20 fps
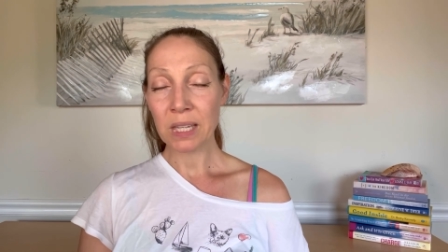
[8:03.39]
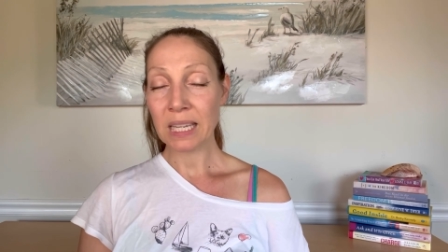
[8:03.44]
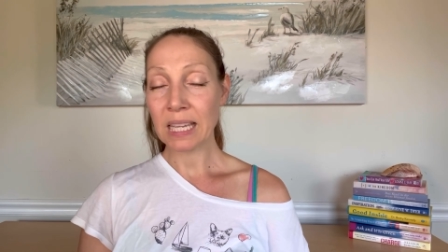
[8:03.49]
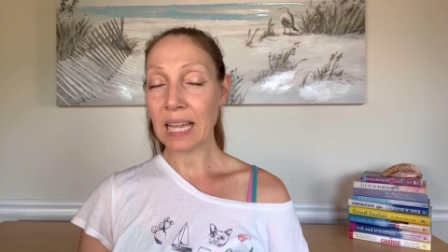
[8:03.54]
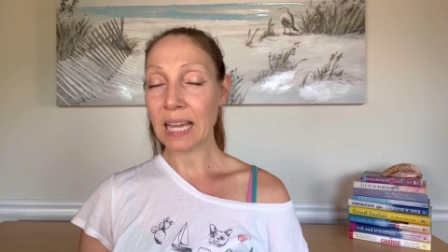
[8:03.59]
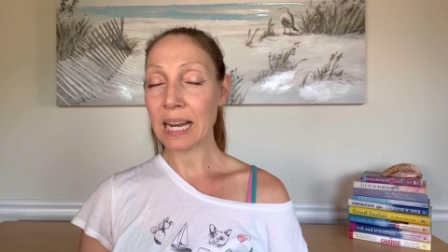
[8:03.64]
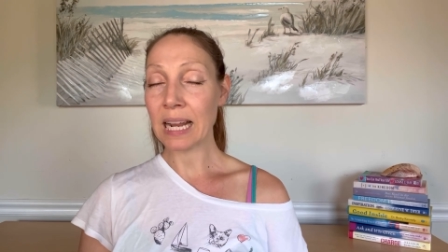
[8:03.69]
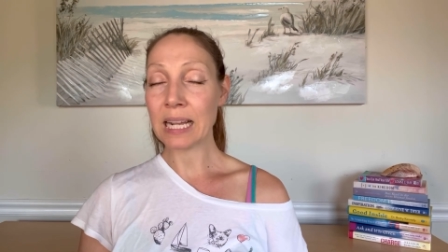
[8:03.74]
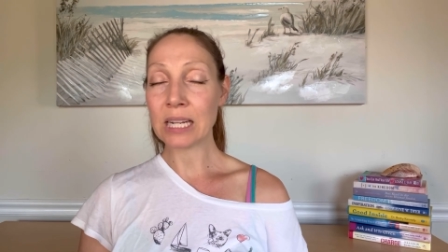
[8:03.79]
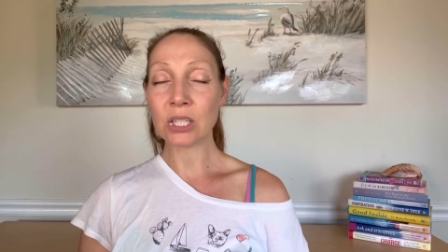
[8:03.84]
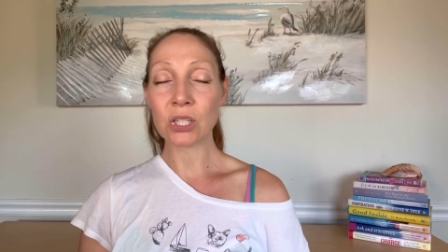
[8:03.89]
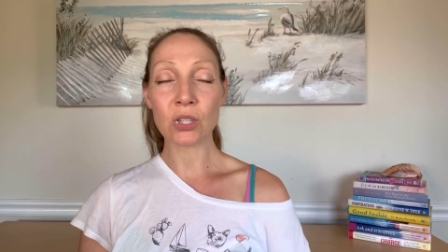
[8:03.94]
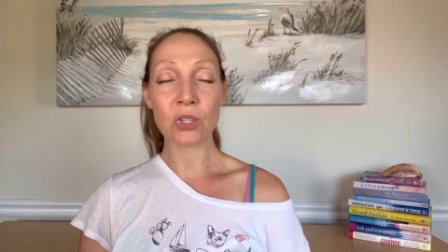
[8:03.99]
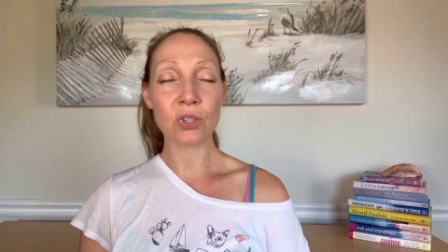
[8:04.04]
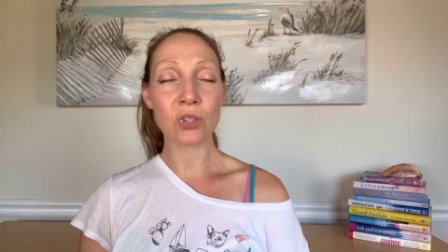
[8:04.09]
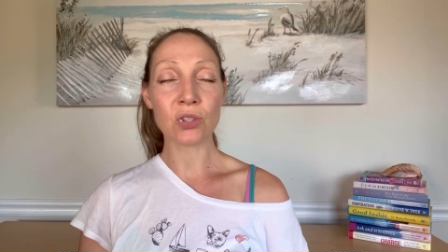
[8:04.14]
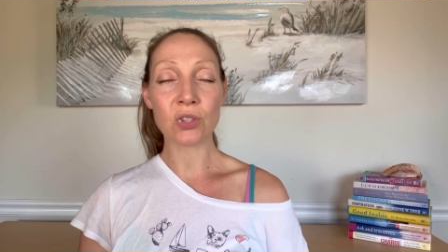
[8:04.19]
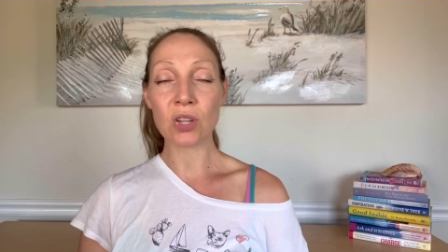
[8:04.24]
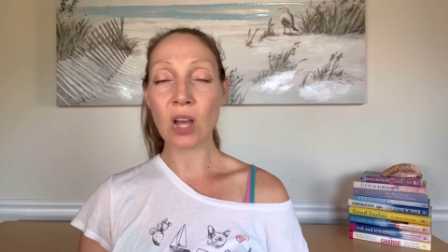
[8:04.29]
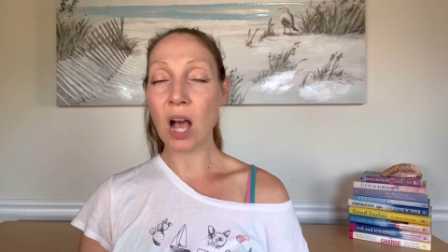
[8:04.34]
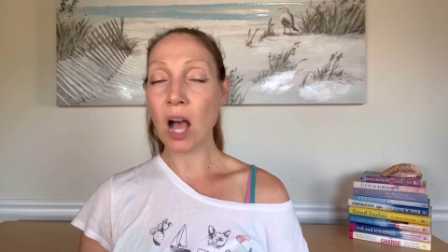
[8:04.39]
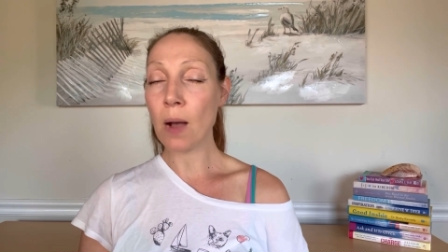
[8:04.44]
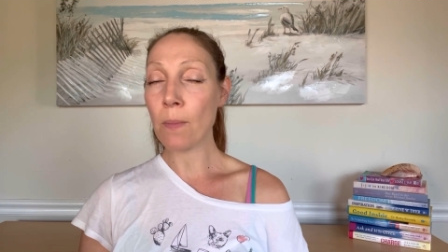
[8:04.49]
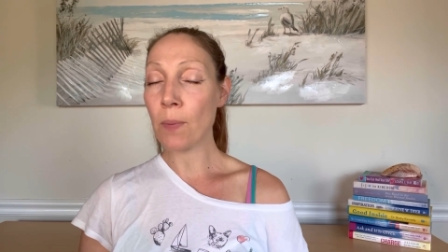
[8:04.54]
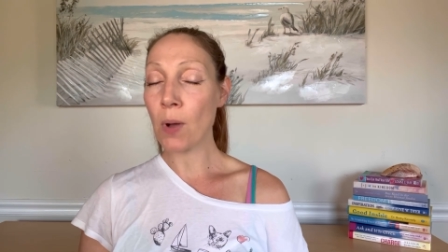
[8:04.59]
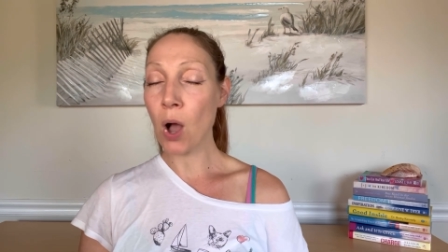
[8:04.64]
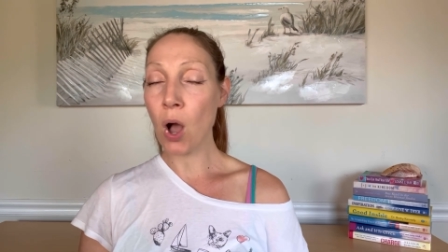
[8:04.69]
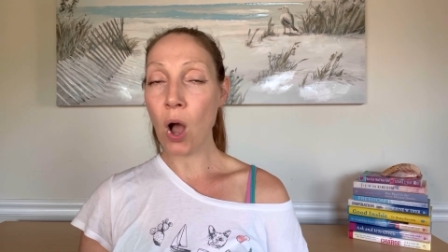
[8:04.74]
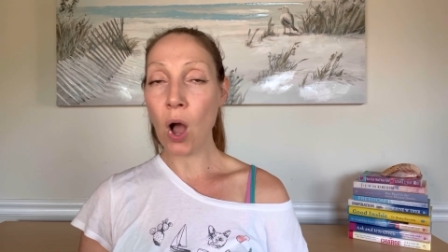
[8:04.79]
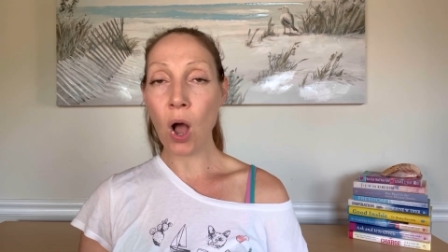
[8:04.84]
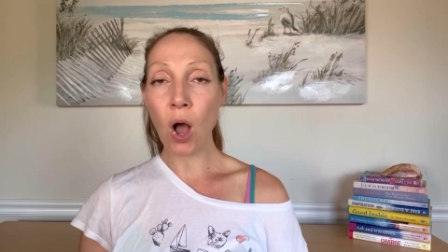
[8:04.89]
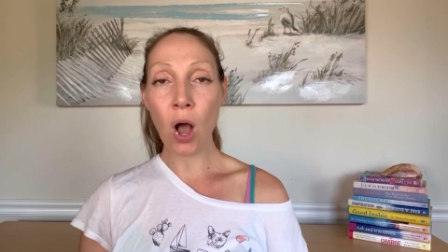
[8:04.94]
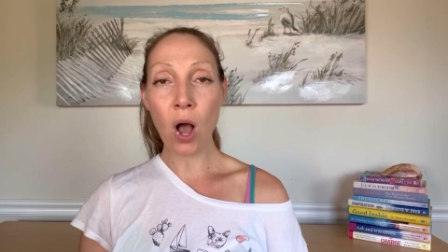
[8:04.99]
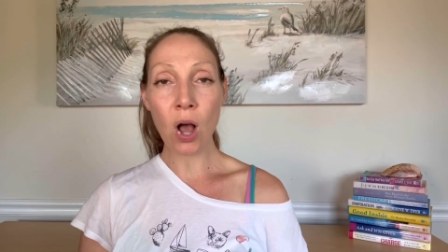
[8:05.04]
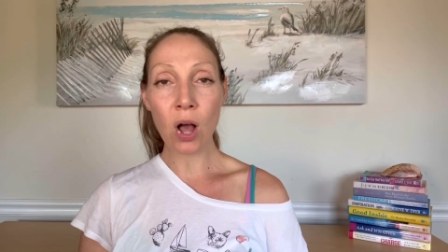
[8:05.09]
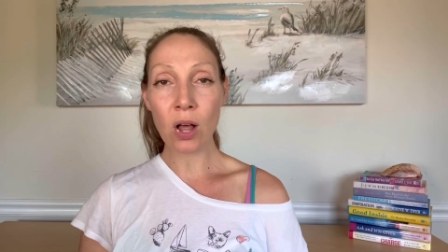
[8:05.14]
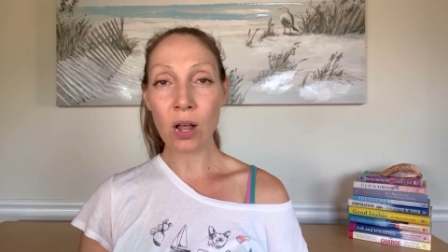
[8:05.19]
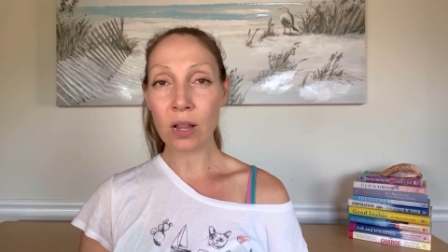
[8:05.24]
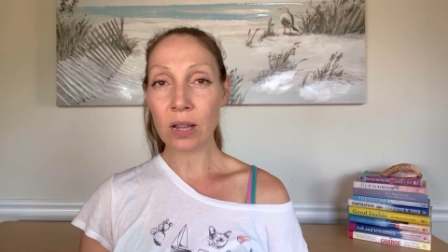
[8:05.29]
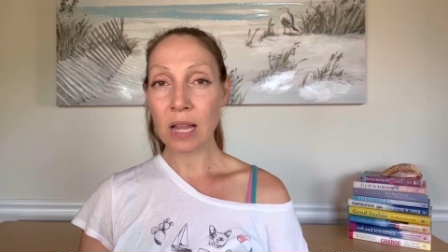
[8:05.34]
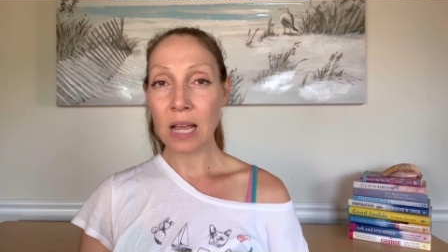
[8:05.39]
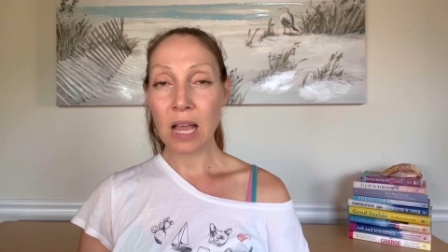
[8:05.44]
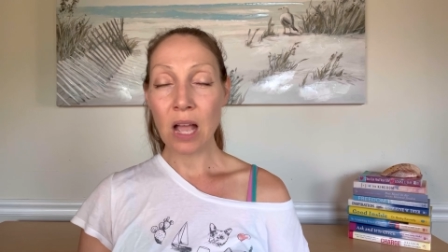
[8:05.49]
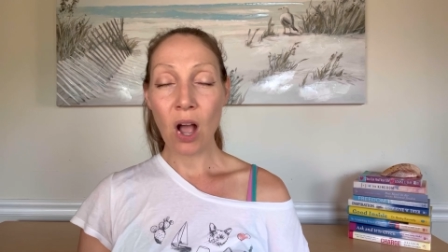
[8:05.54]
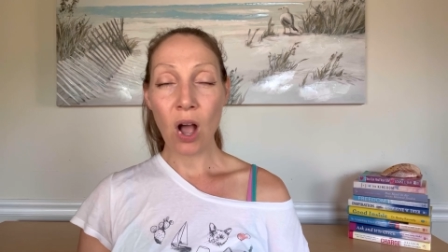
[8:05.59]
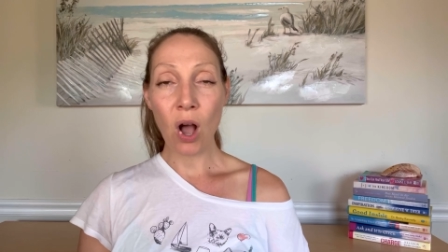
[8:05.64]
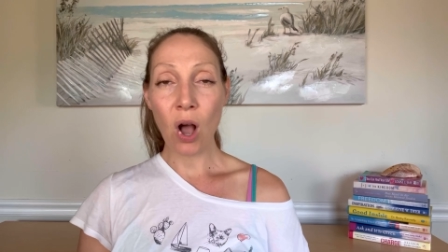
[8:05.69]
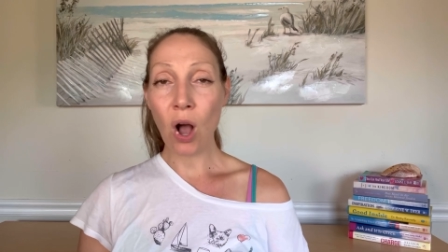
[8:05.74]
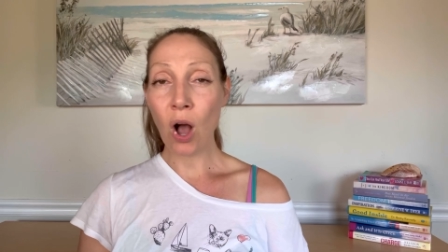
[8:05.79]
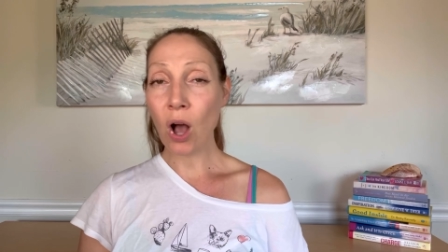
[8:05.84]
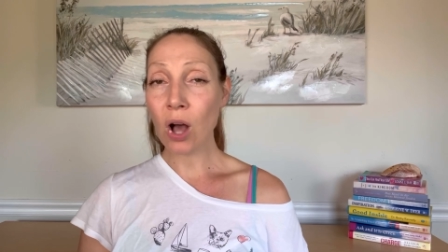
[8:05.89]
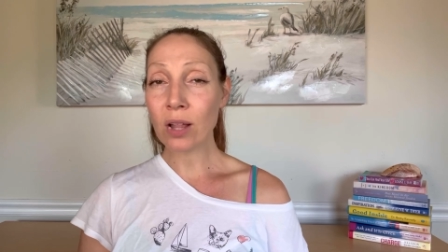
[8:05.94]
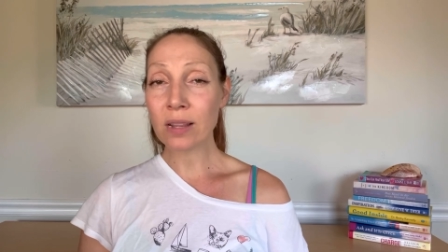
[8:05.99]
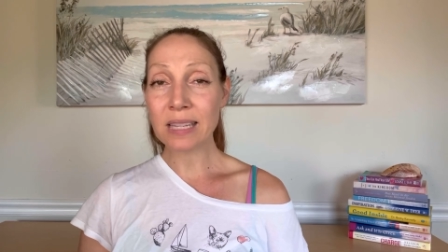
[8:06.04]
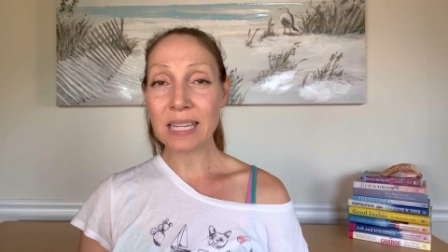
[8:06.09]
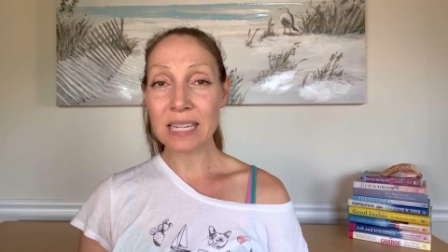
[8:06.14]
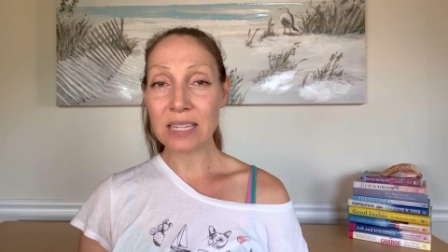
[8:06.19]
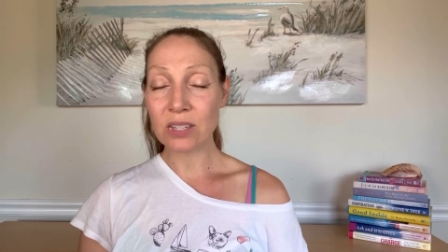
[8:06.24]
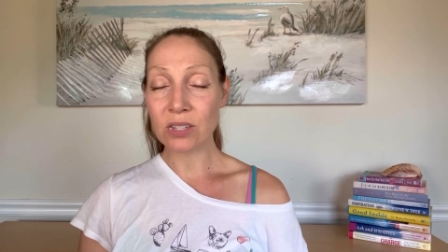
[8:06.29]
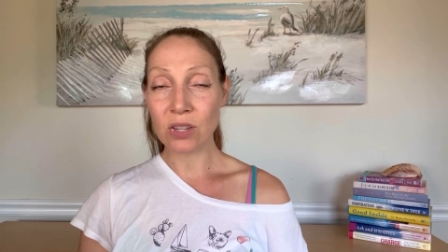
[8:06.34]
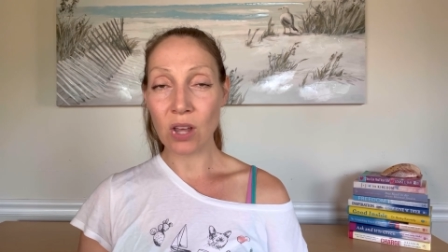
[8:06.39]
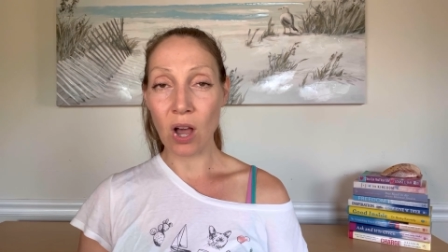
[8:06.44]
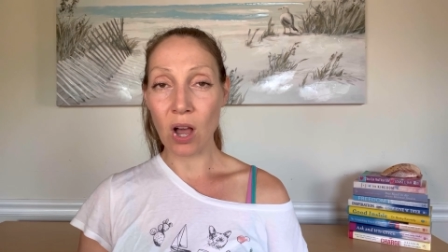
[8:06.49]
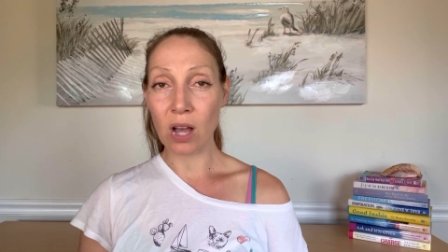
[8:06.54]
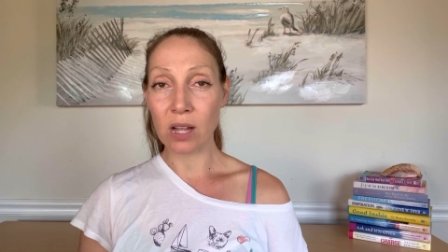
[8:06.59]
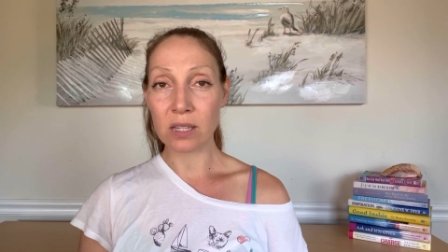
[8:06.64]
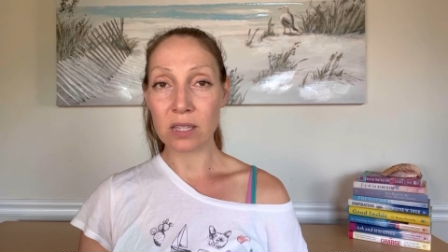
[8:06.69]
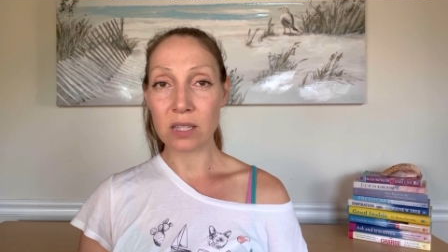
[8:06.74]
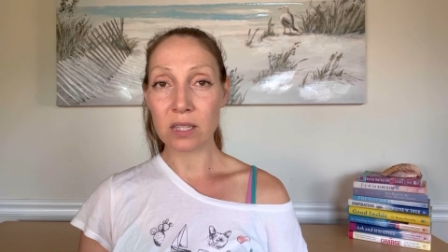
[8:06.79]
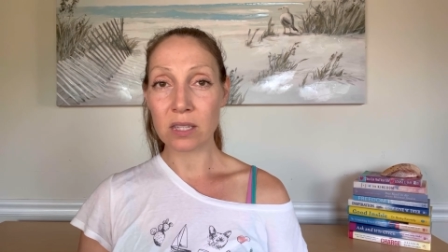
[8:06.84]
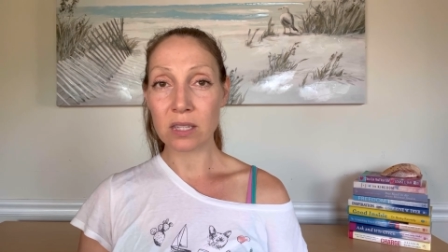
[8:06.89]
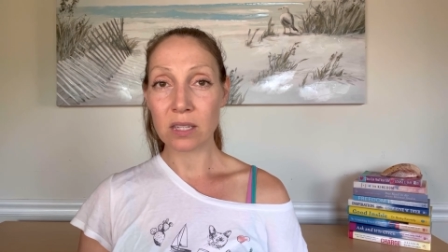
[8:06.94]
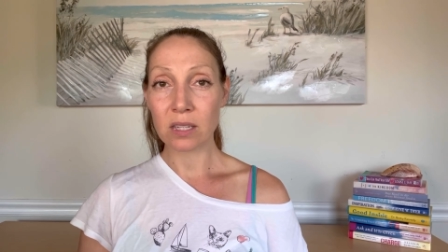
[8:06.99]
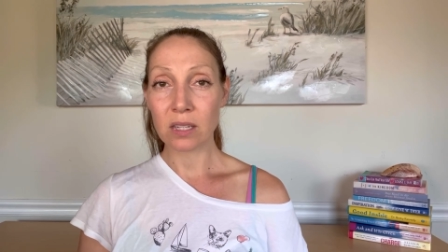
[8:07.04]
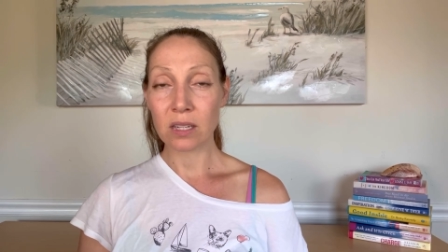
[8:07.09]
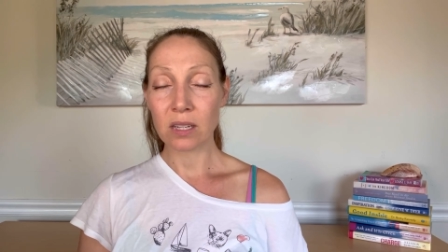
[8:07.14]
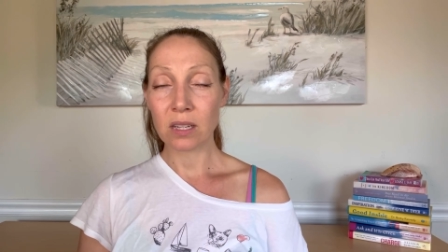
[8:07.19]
Can I just stop all these thoughts?